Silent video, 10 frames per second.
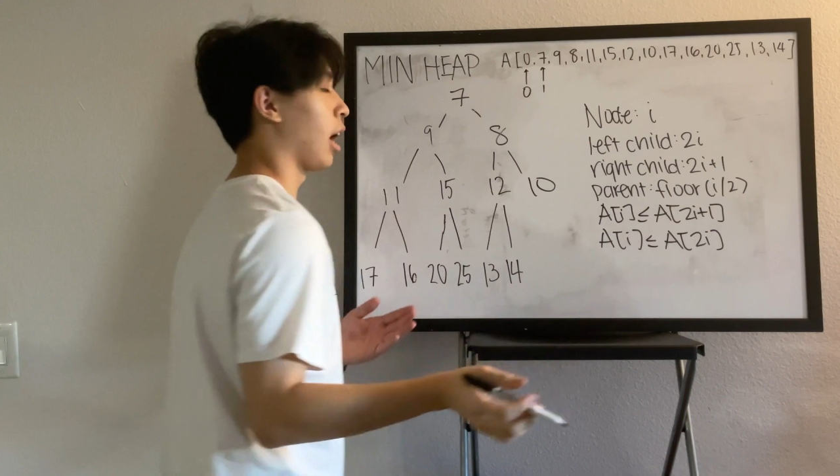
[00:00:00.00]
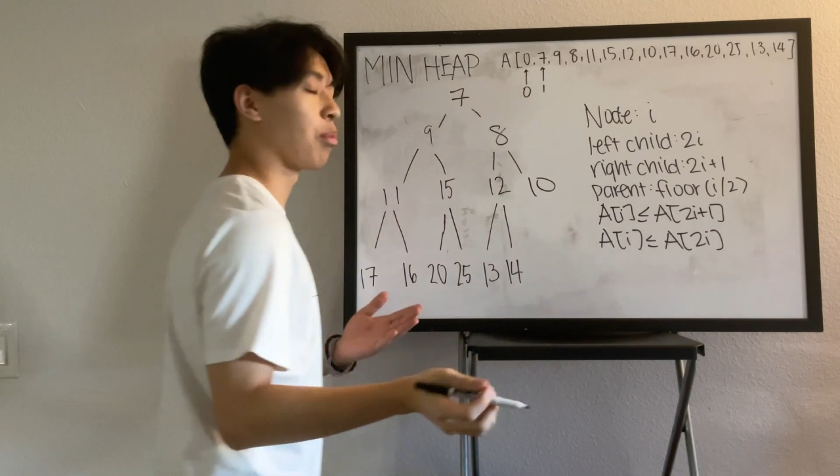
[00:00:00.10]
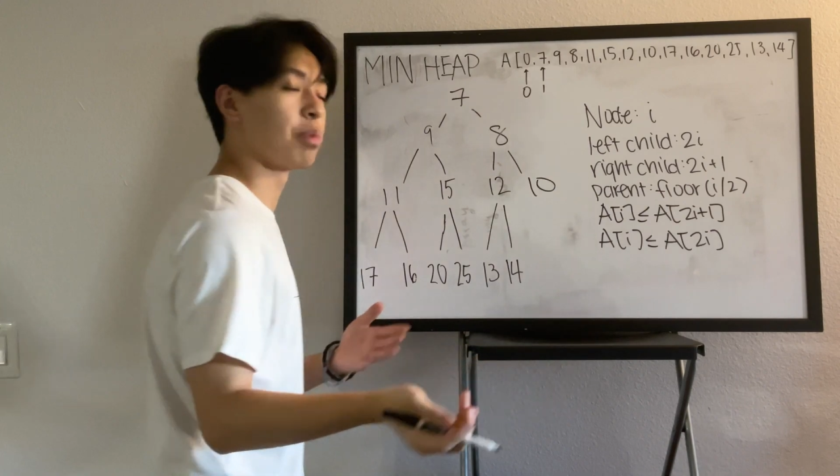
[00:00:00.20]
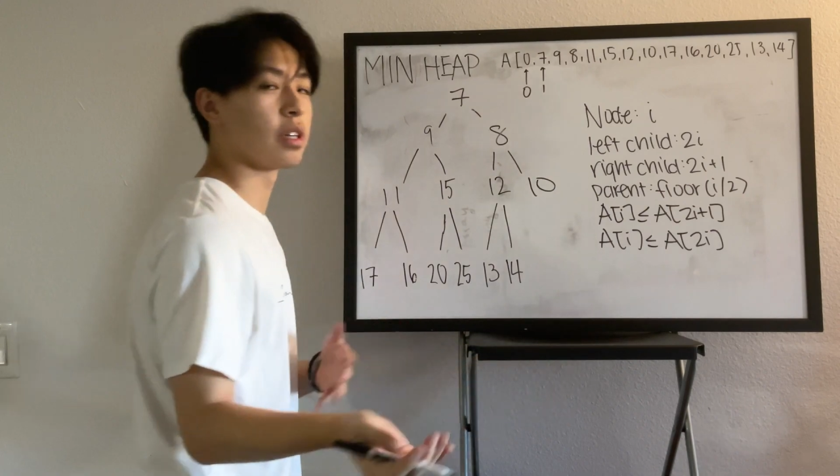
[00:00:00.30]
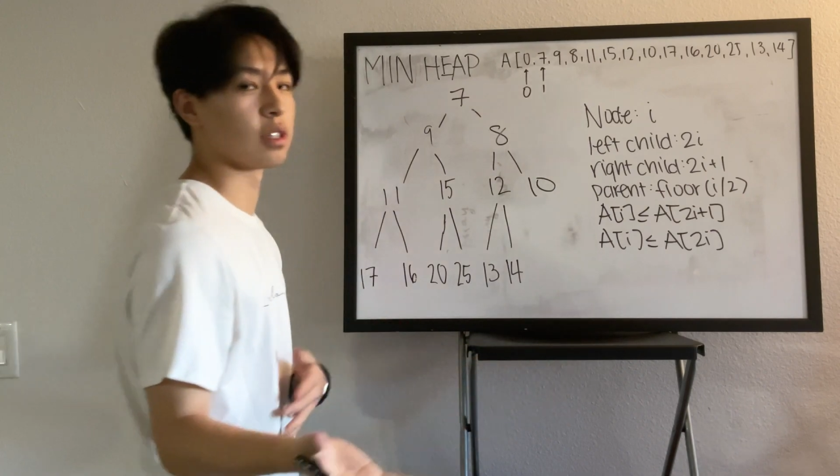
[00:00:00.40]

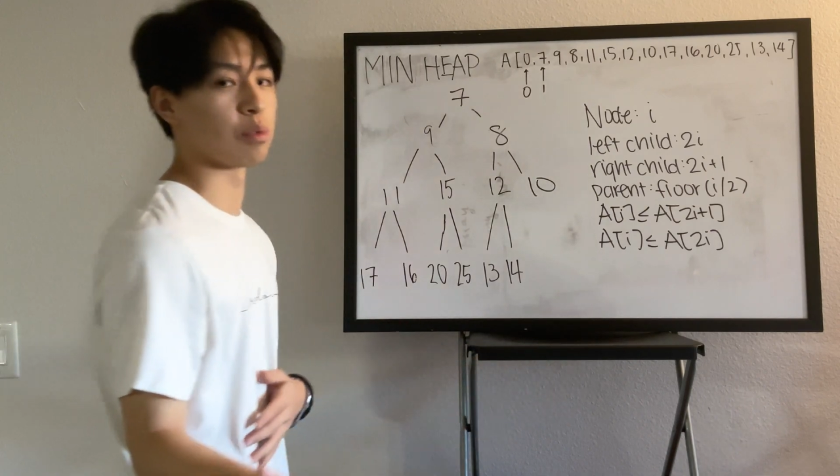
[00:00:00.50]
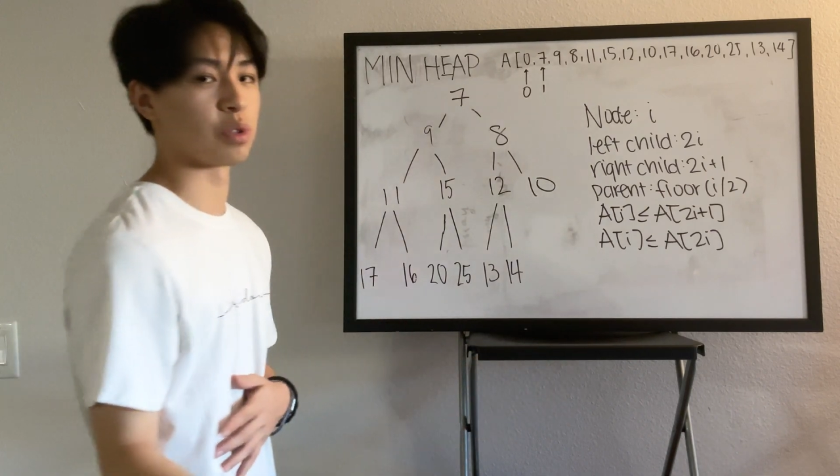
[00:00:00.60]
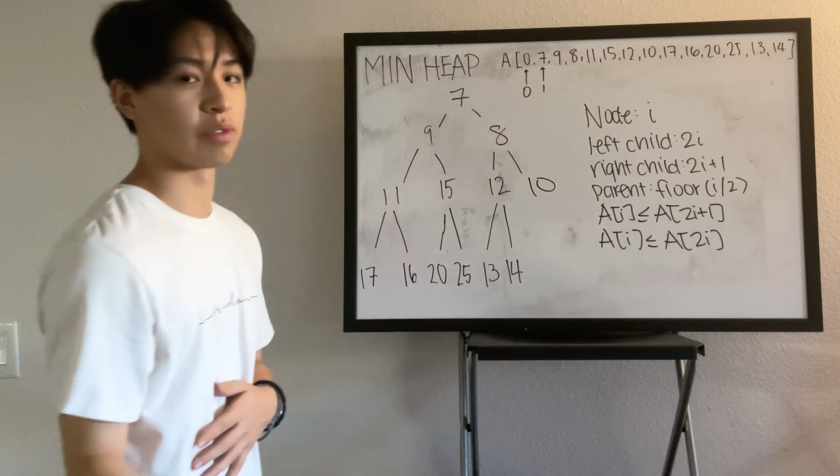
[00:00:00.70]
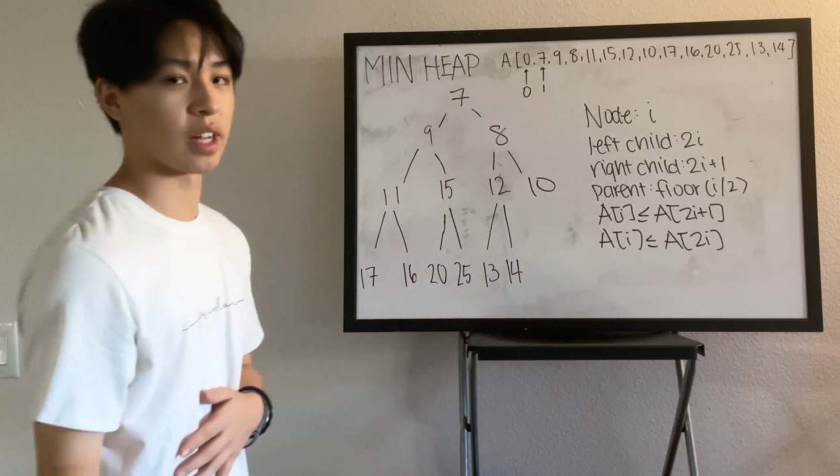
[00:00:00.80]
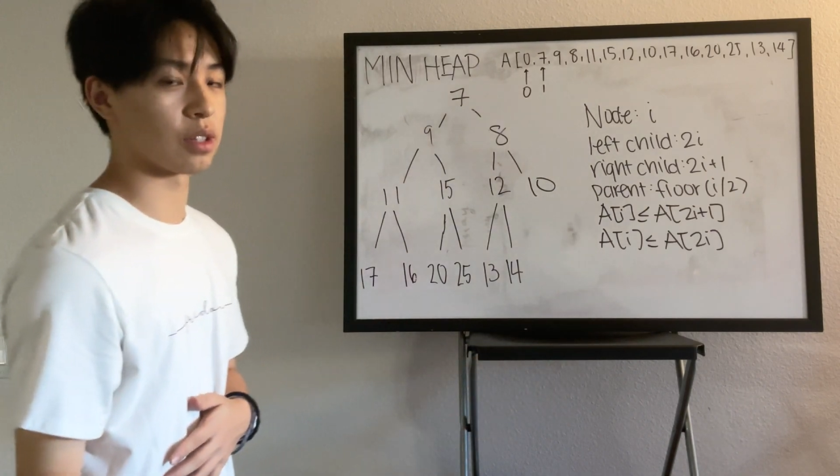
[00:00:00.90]
output the
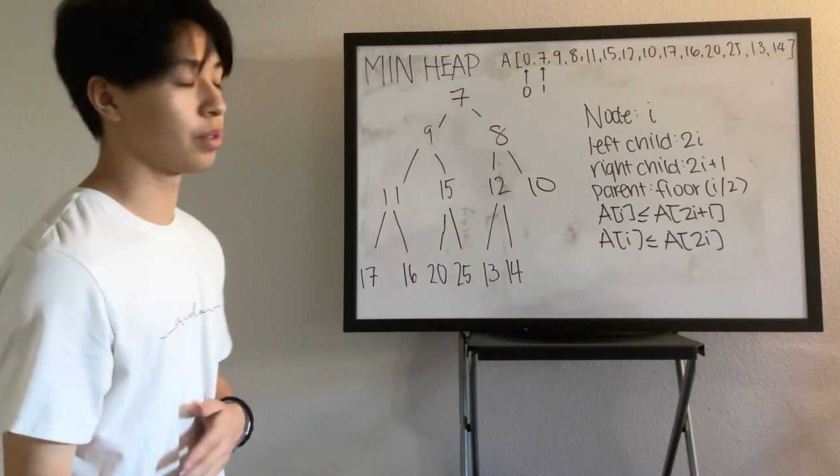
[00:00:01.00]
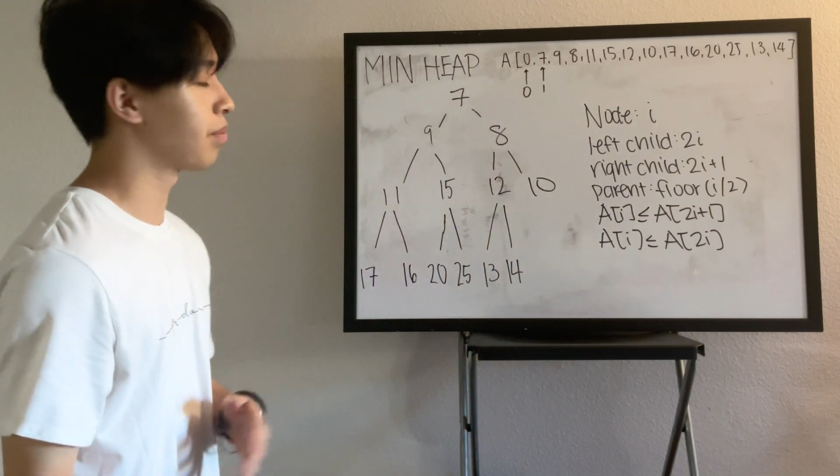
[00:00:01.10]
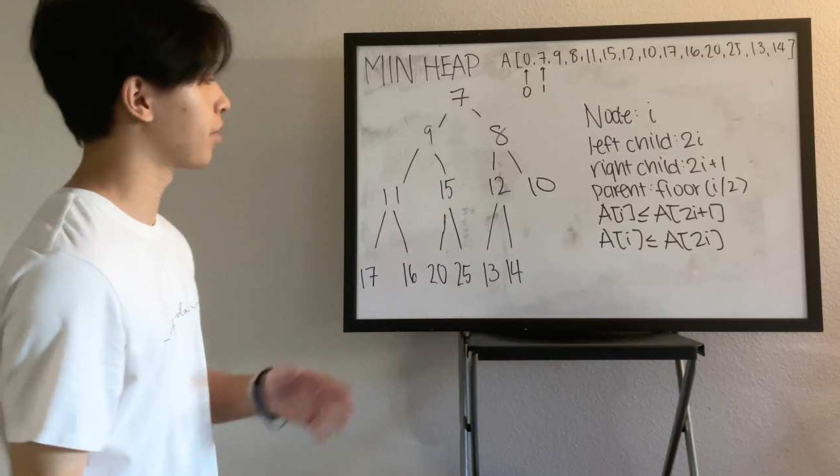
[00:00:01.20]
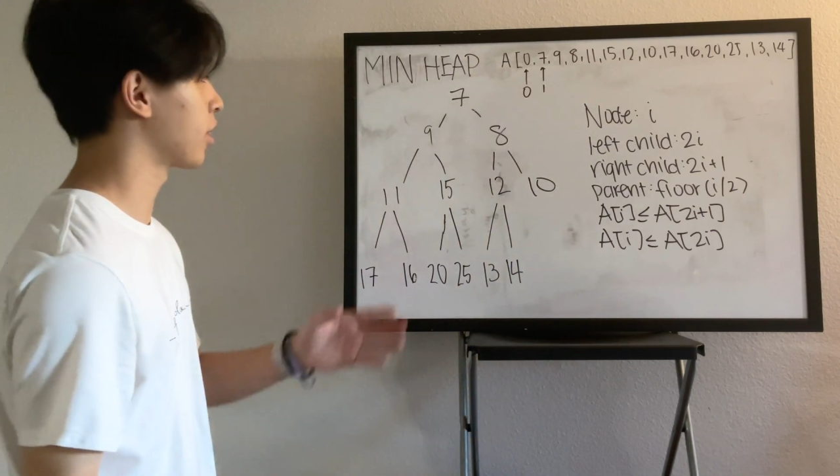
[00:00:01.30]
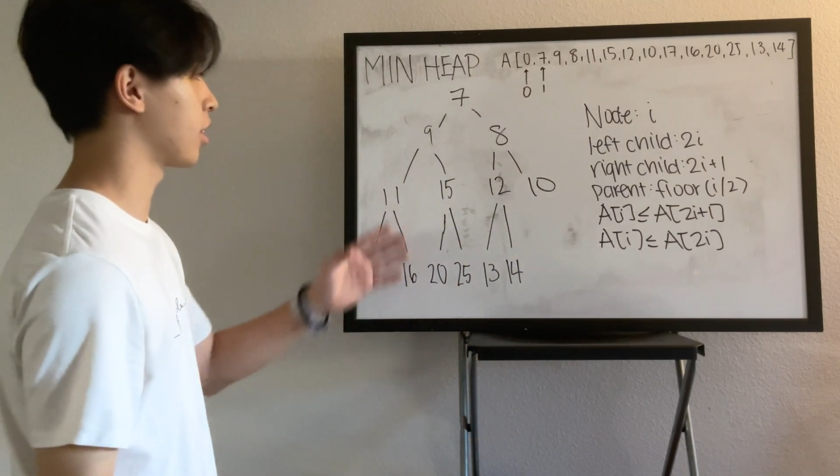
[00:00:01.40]
root value,
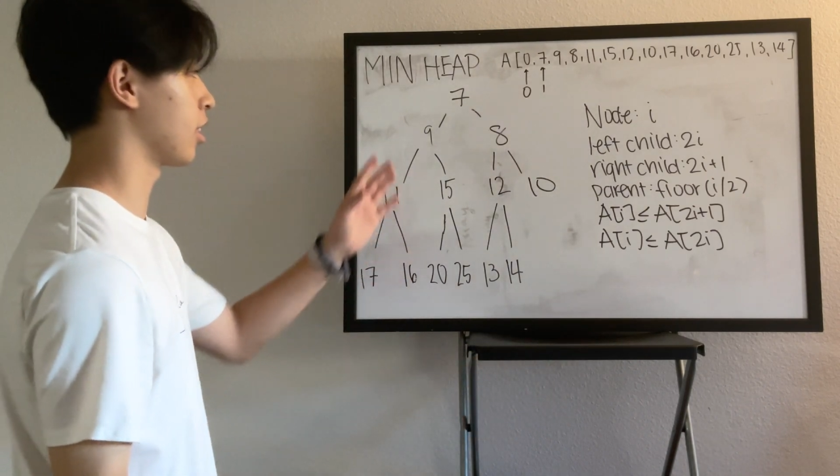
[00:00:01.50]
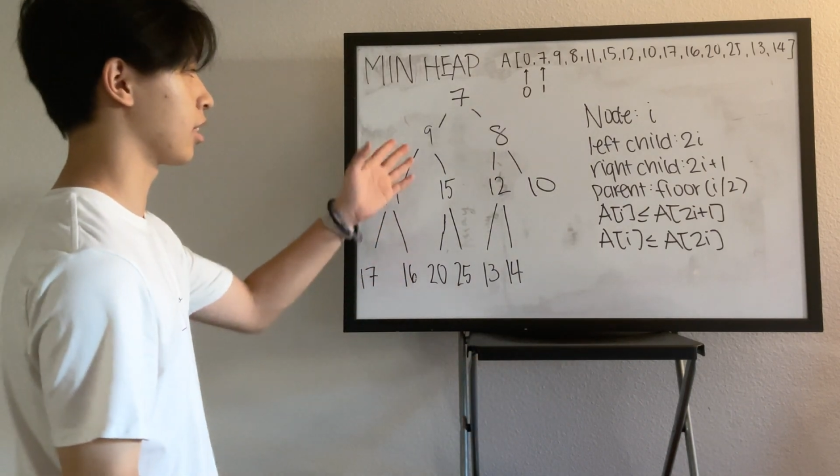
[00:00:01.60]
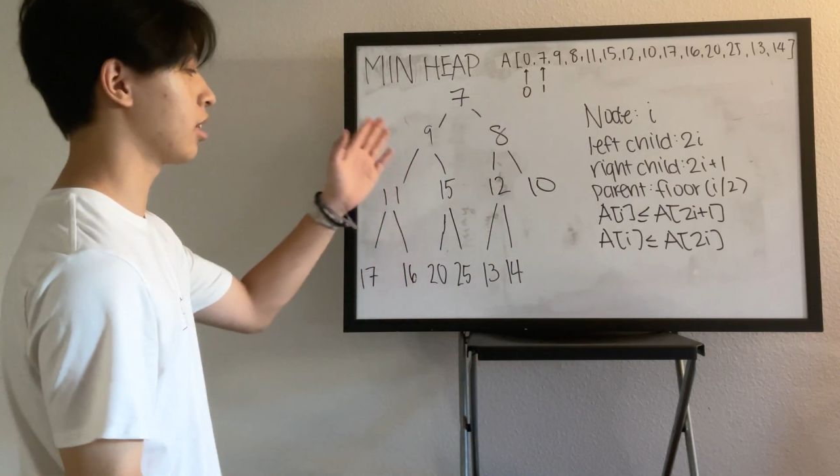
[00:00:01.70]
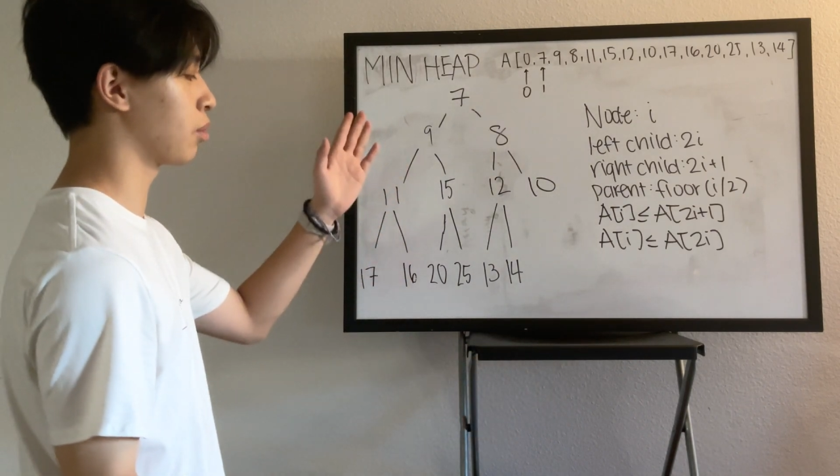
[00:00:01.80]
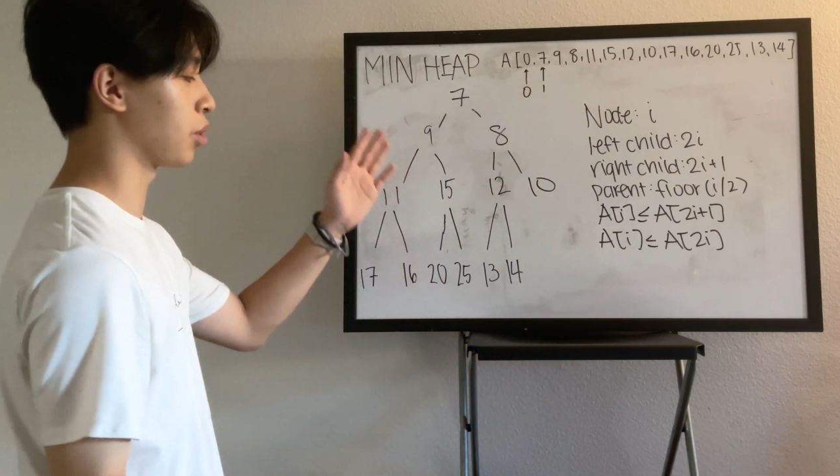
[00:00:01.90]

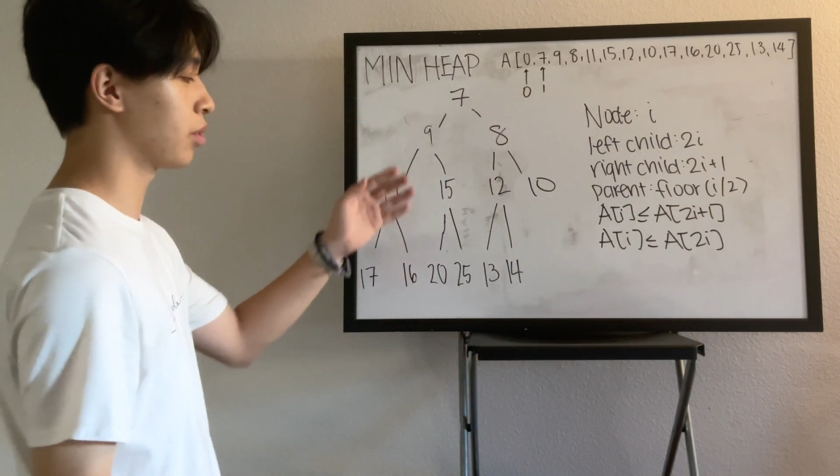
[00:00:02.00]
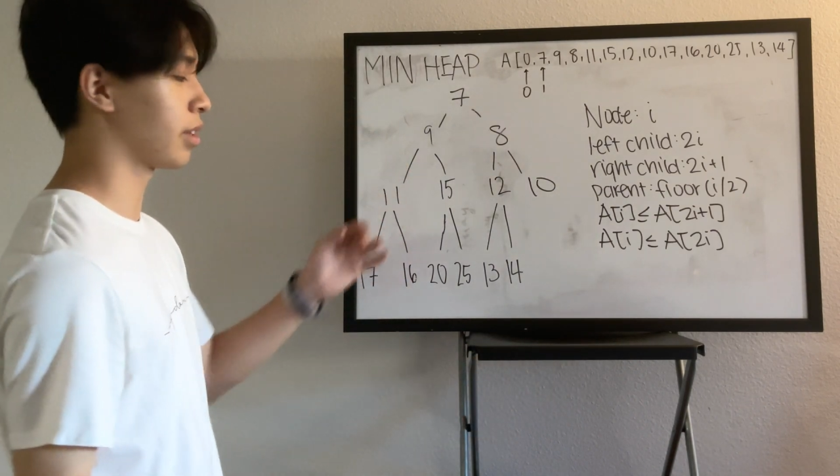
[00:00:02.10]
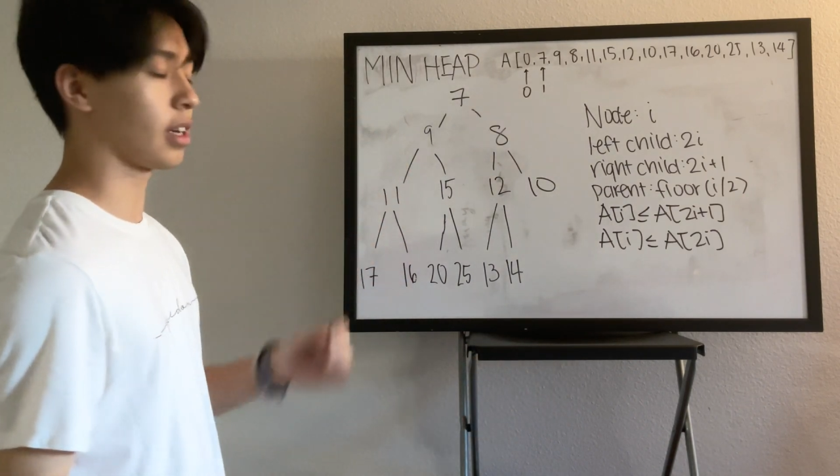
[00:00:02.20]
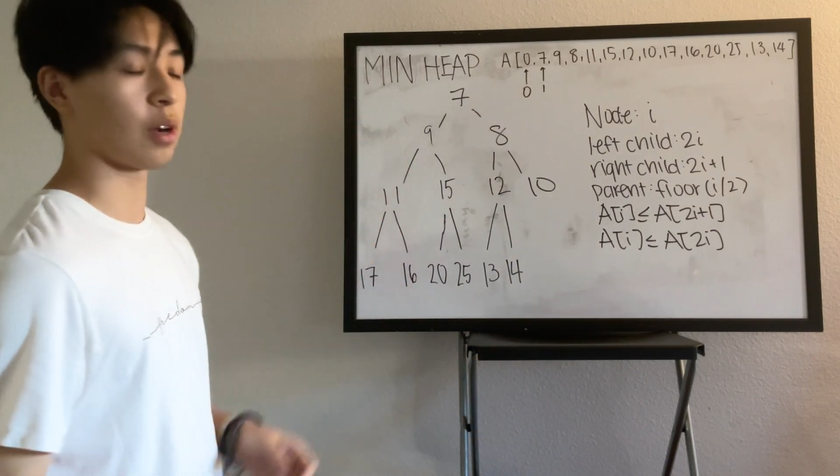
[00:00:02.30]
delete the root,